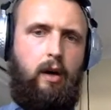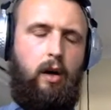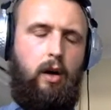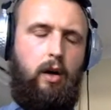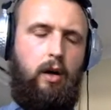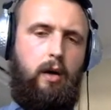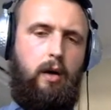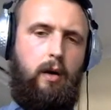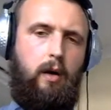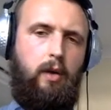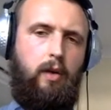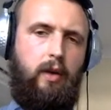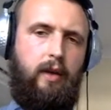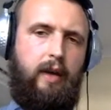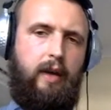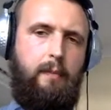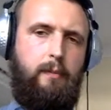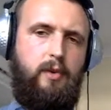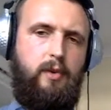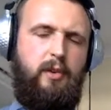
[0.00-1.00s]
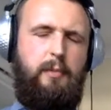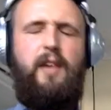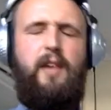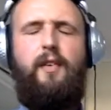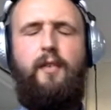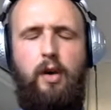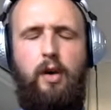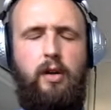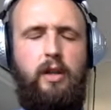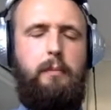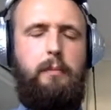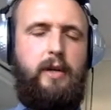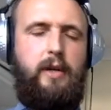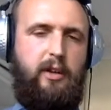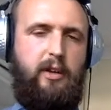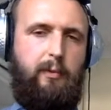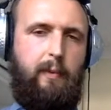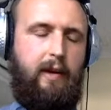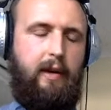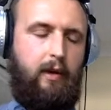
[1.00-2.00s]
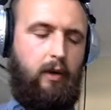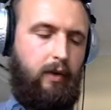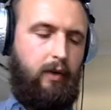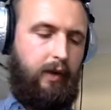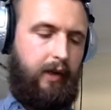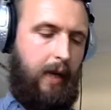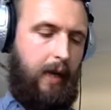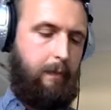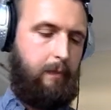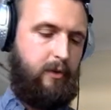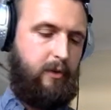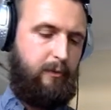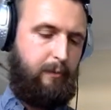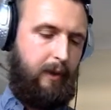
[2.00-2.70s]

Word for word: uh, on the cameras. I mean, if you've got the money, spend it on the cameras.